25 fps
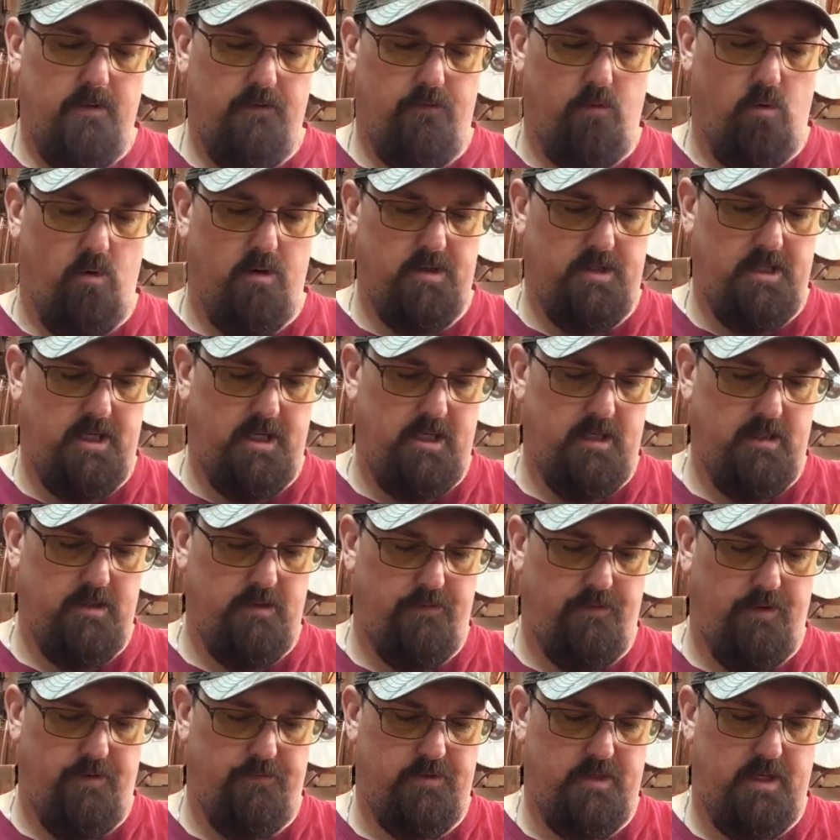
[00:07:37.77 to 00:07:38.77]
14s,
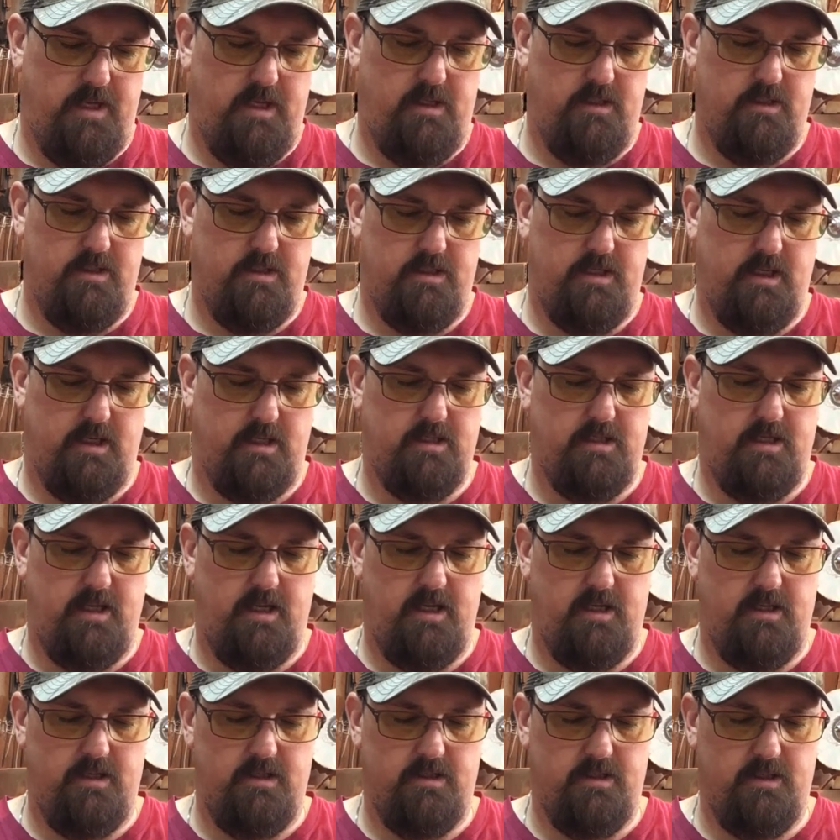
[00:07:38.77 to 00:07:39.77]
15s,
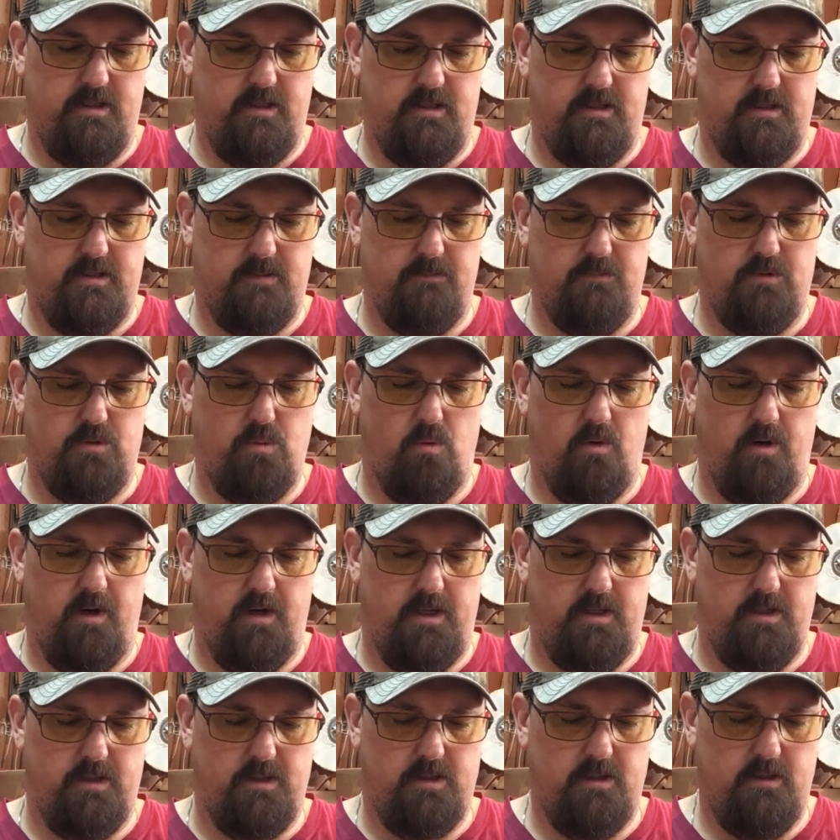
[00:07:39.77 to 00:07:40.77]
16s, and some
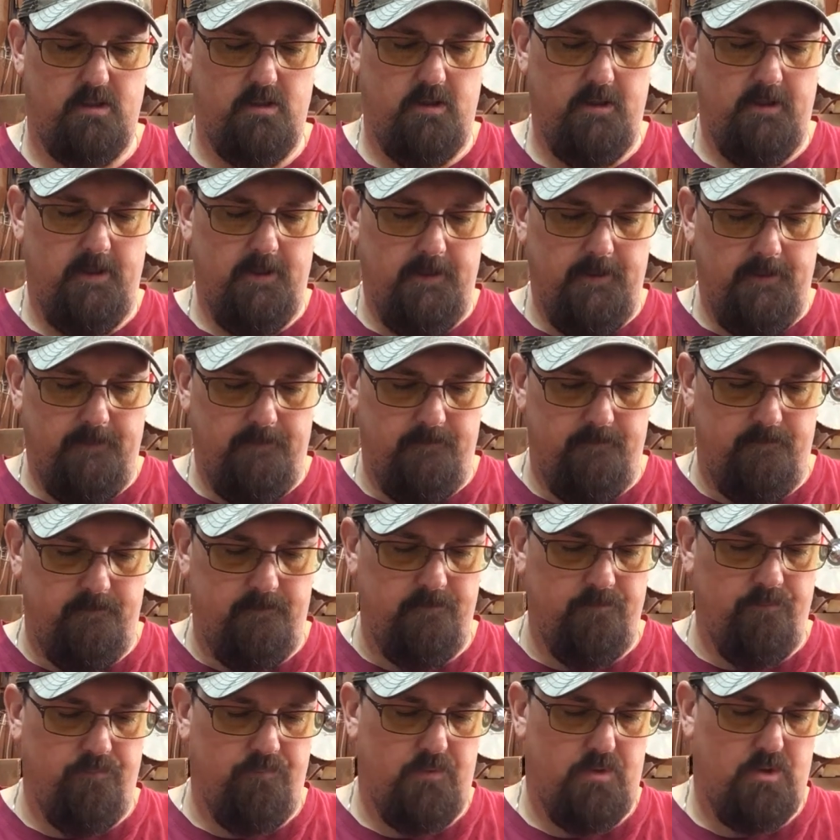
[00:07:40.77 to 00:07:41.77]
20s.
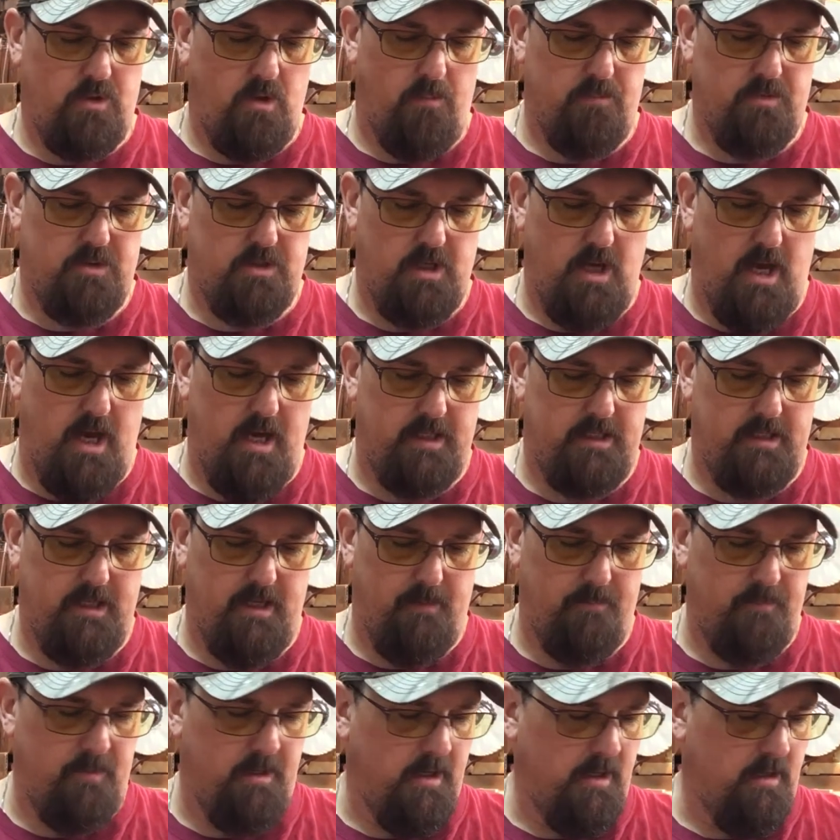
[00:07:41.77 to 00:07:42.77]
So I'm stocked
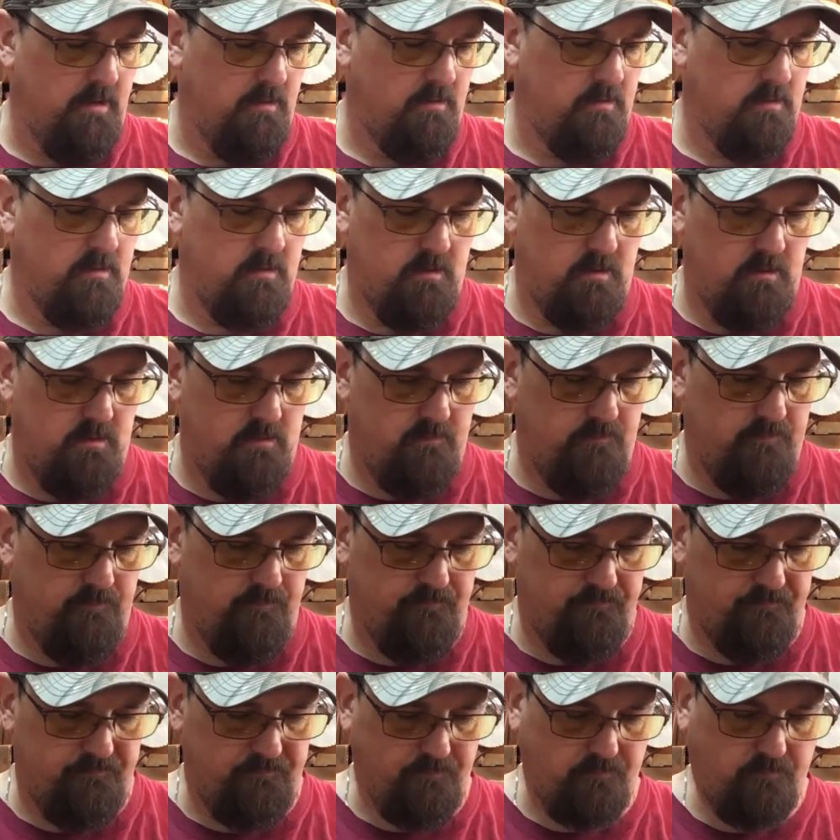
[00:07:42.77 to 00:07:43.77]
up now
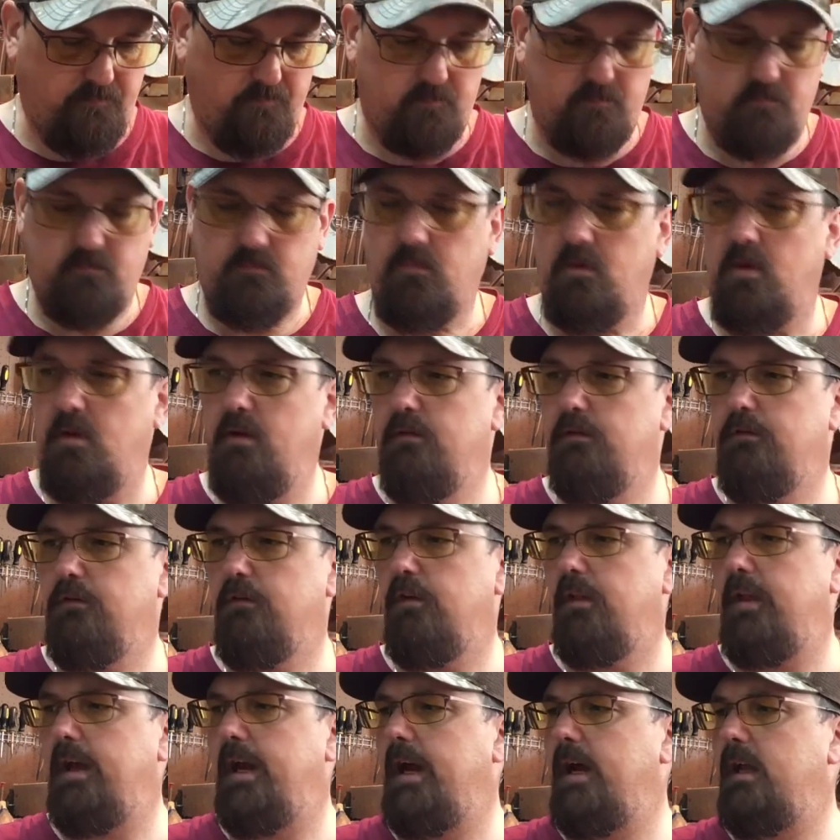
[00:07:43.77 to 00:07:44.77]

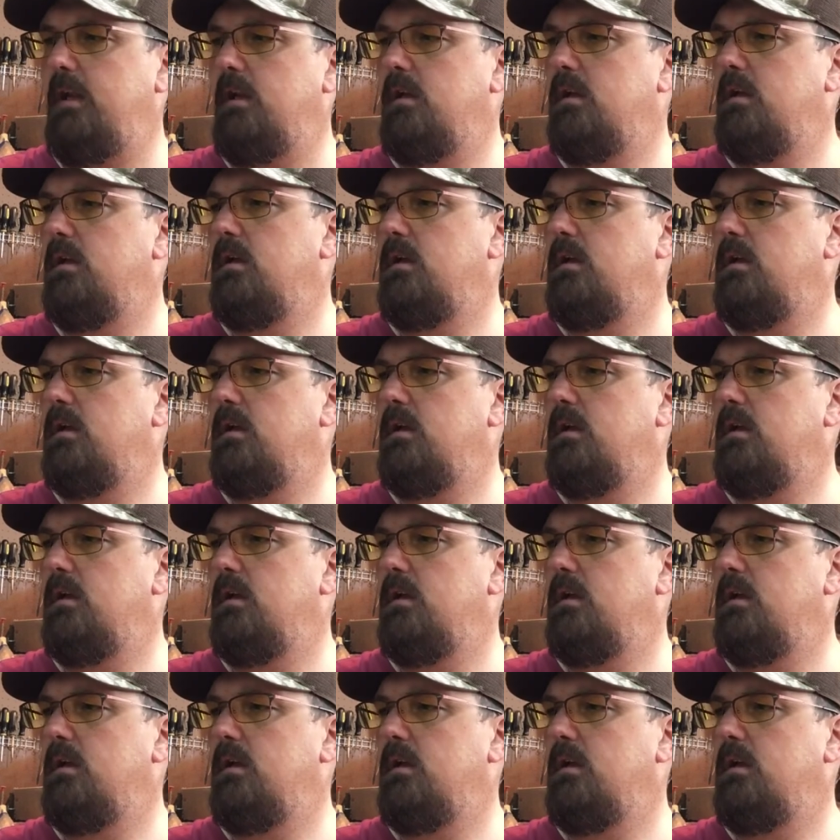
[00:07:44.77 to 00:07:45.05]
for that.